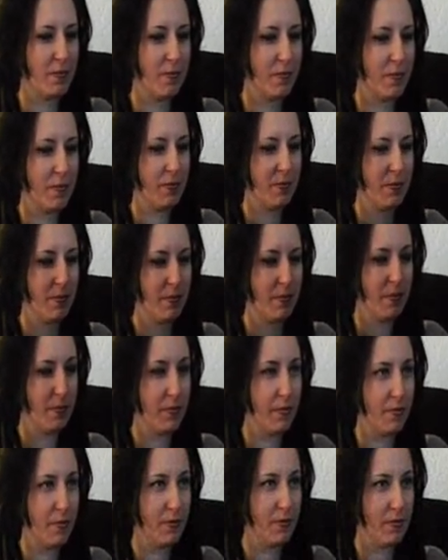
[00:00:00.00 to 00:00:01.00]

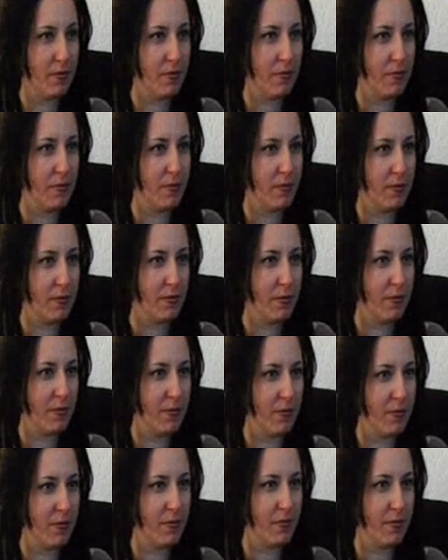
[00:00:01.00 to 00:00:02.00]

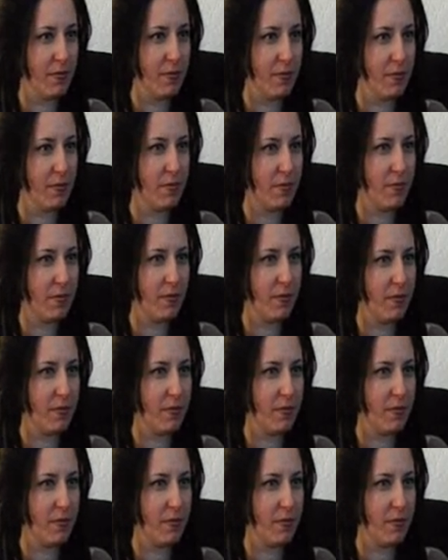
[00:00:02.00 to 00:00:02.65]
The person shown says nothing.